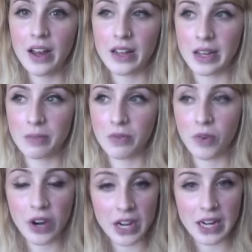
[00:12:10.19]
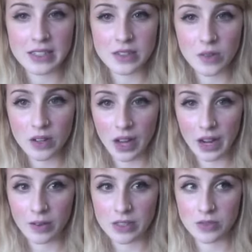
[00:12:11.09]
Like before in high school,
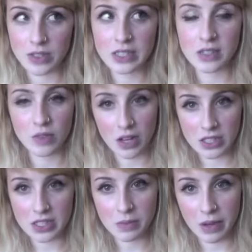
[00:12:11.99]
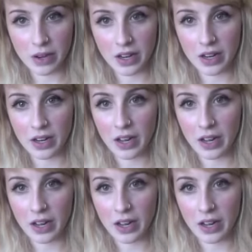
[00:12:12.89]
I was really subconscious about it.